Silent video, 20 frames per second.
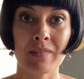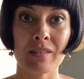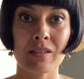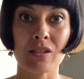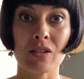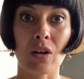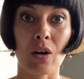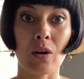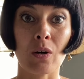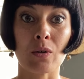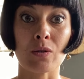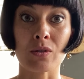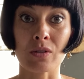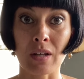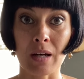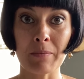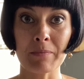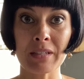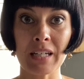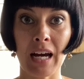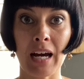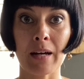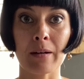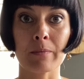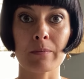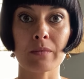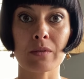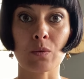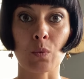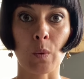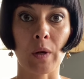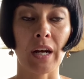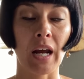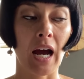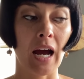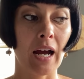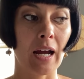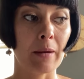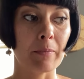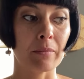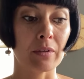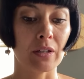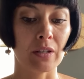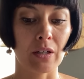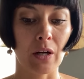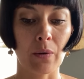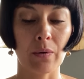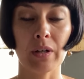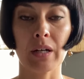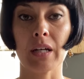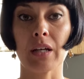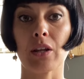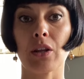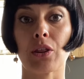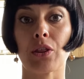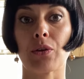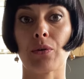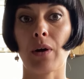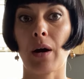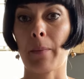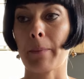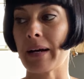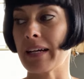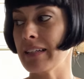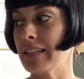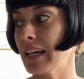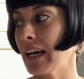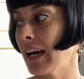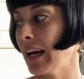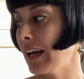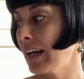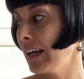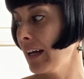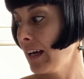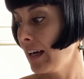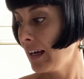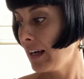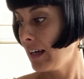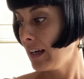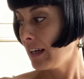So sometimes when I'm going throughout my day